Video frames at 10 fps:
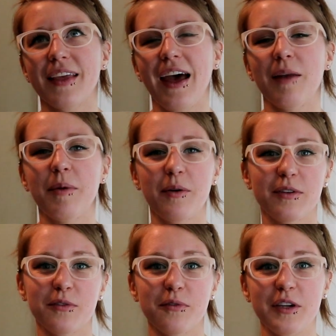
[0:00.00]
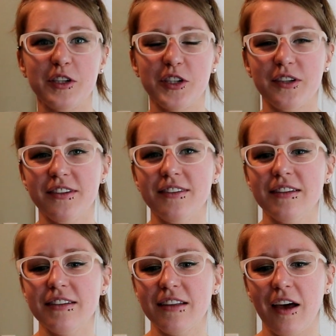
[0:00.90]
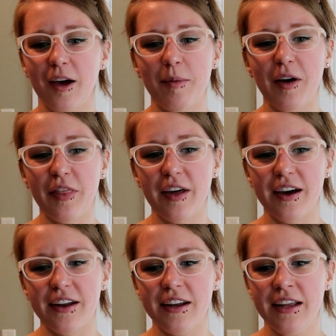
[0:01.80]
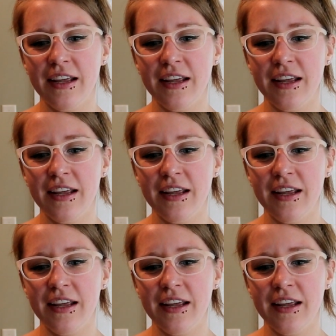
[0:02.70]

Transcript: had my reservations about that,